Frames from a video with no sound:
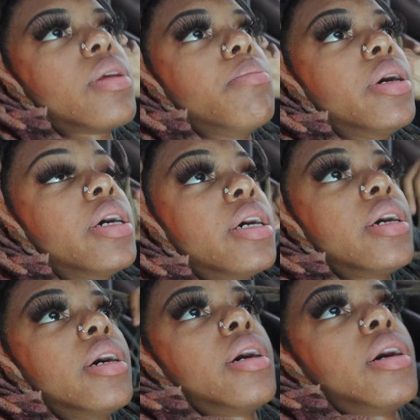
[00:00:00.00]
But
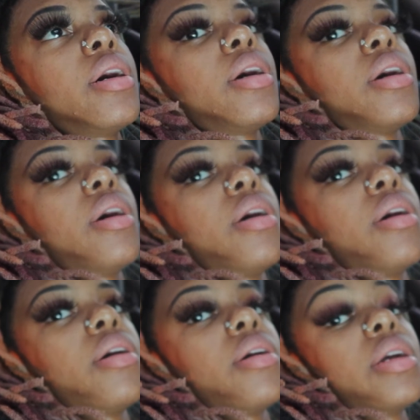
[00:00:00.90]

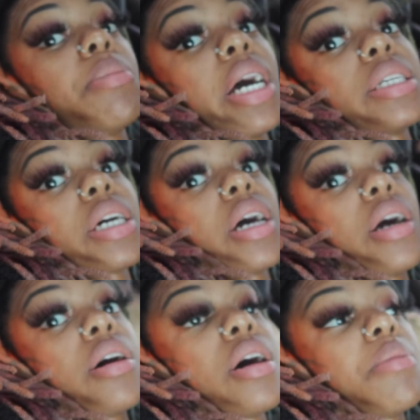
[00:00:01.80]
on the bright side,
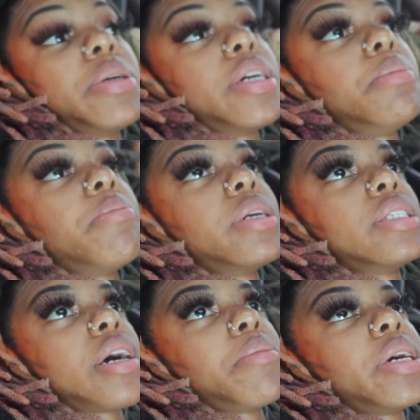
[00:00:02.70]
y'all, I've been keeping
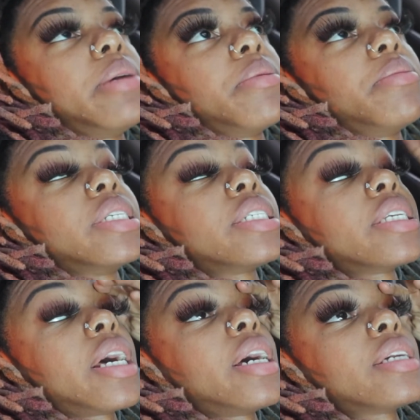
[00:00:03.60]
busy.
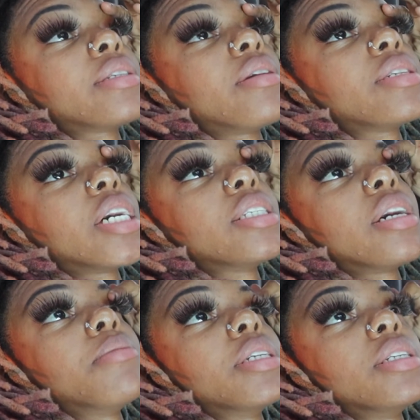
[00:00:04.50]
Like, as long as I
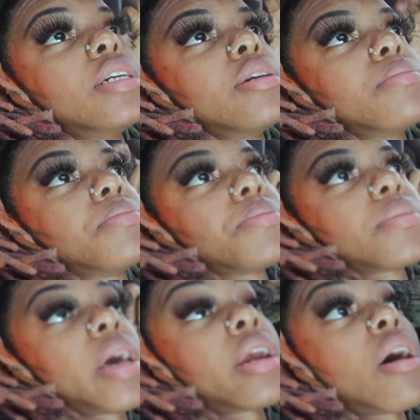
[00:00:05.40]
stay busy.
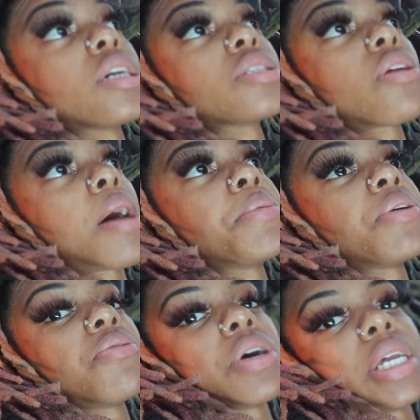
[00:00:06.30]
And also, I've been
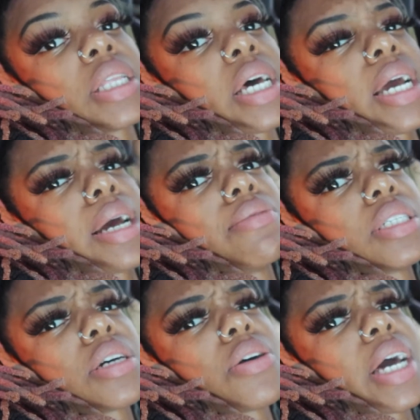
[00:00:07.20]
avoiding, like, every
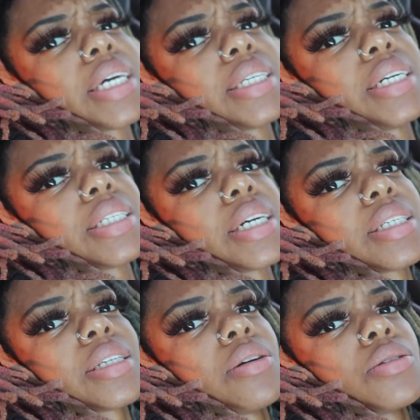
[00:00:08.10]
single gas station that
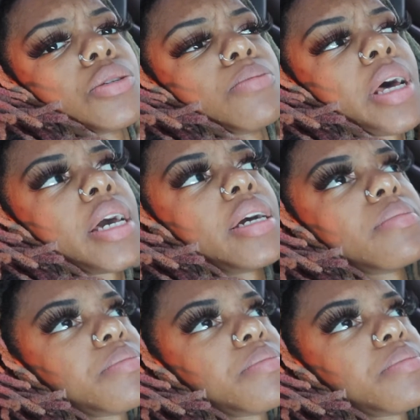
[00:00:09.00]
sells them. Like,